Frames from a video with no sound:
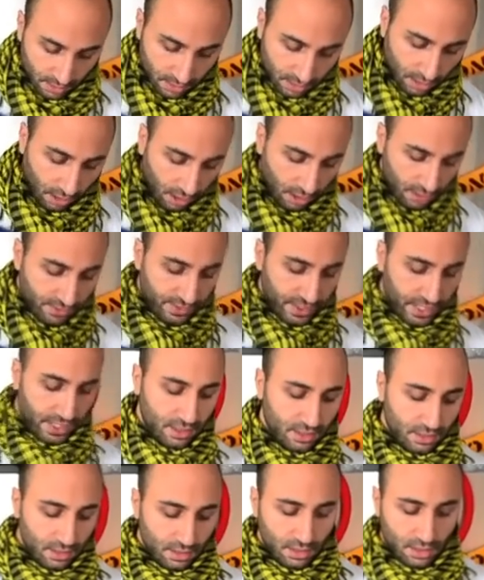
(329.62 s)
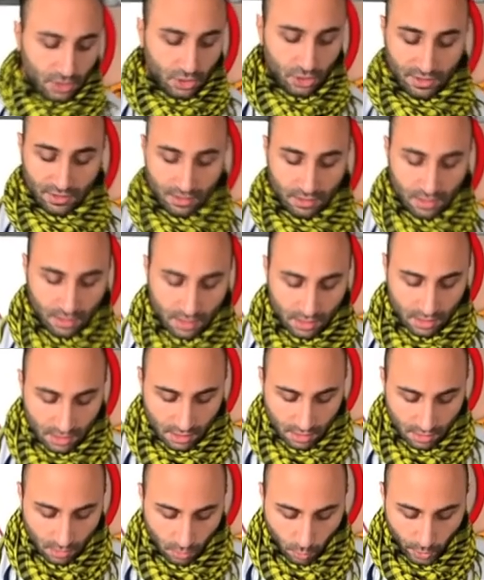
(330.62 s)
carve it
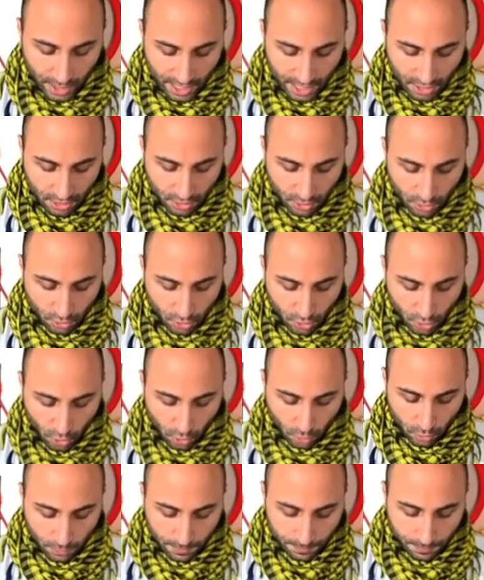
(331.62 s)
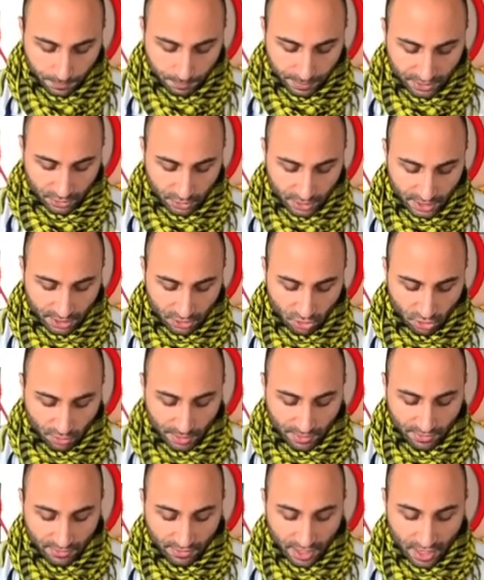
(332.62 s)
where you draw. But you need to
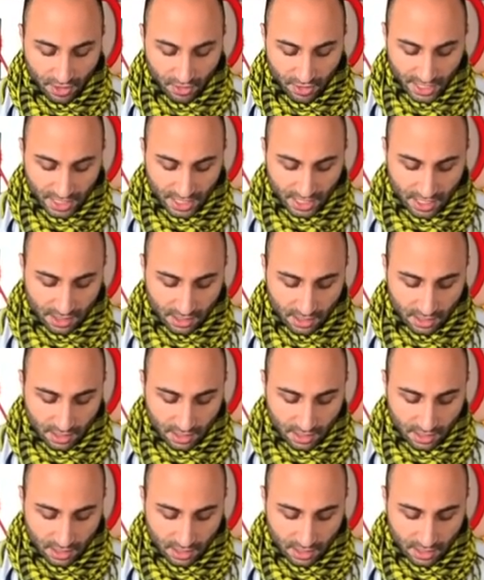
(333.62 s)
be very,